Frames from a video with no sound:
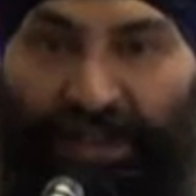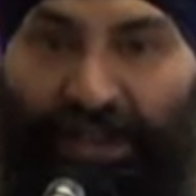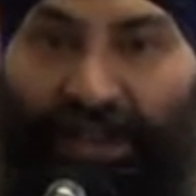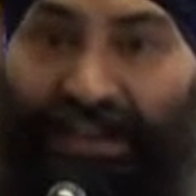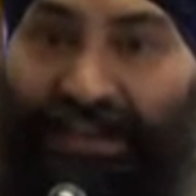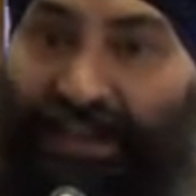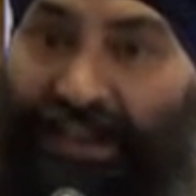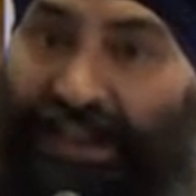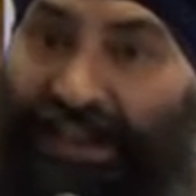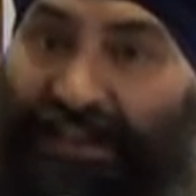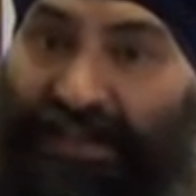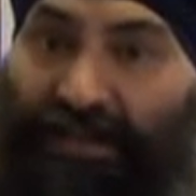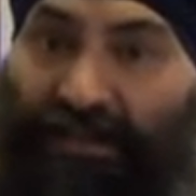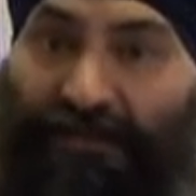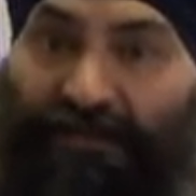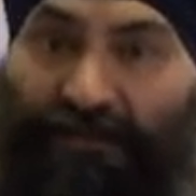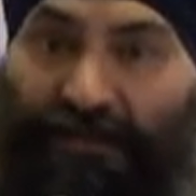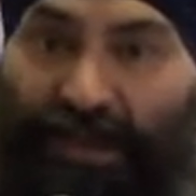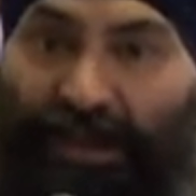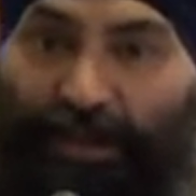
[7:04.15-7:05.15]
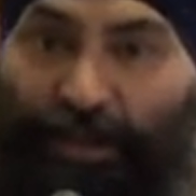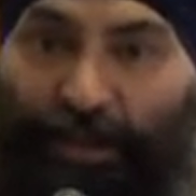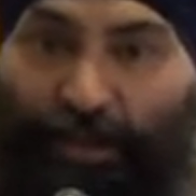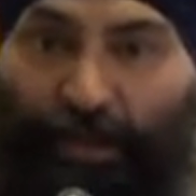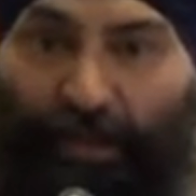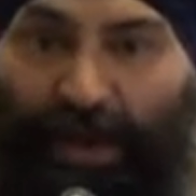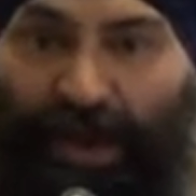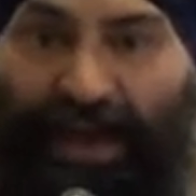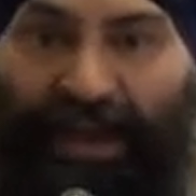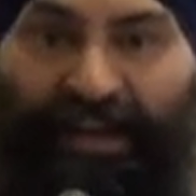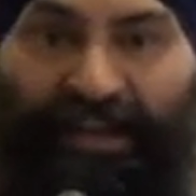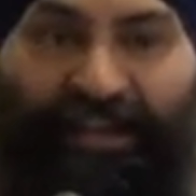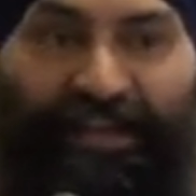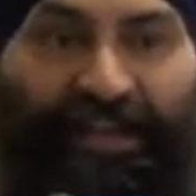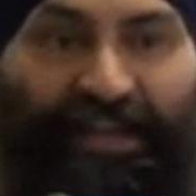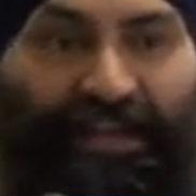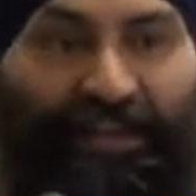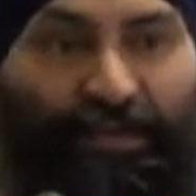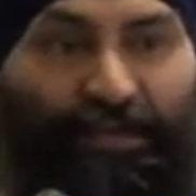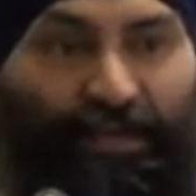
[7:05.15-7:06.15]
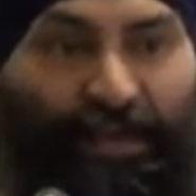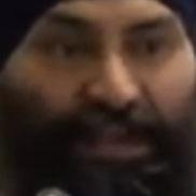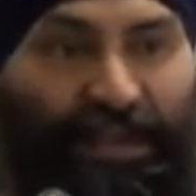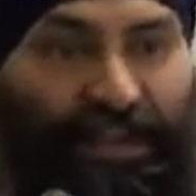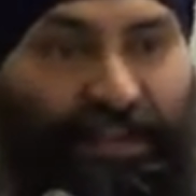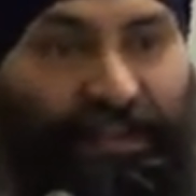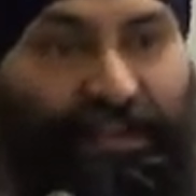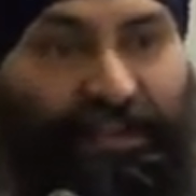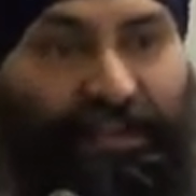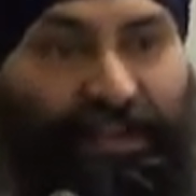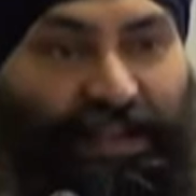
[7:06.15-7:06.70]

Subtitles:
It's easier for us to buy things, right?